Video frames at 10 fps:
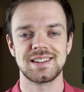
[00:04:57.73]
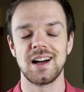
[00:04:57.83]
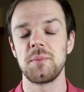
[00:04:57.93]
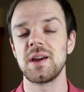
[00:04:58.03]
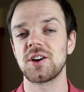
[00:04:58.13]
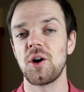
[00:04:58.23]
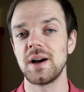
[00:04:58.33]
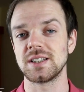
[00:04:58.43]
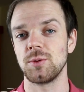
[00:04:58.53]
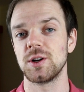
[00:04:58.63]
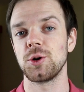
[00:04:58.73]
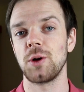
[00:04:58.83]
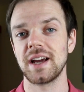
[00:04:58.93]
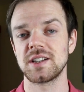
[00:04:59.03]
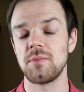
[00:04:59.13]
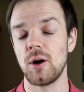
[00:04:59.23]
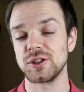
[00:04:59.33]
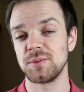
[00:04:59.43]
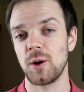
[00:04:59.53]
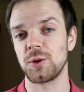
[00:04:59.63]
Tell me in comments what do you like the
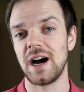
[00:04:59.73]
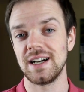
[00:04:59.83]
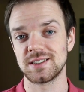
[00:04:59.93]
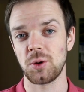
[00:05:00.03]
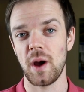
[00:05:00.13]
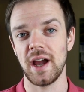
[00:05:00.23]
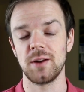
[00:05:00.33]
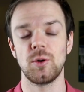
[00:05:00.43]
most about the Huntaway